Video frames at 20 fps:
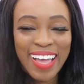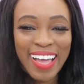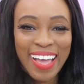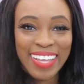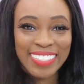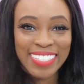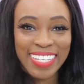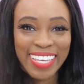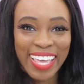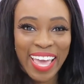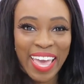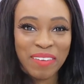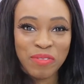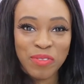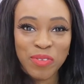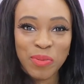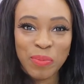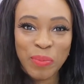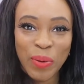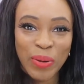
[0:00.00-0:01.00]
and it came
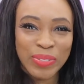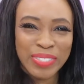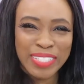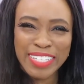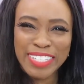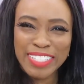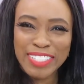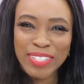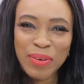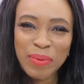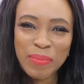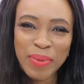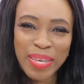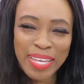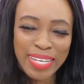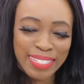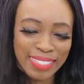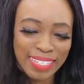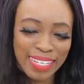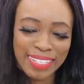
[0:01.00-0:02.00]
through the post, and it's so
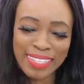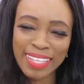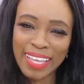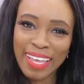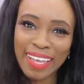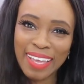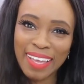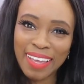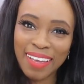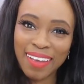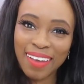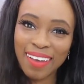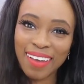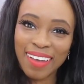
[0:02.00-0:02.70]
amazing that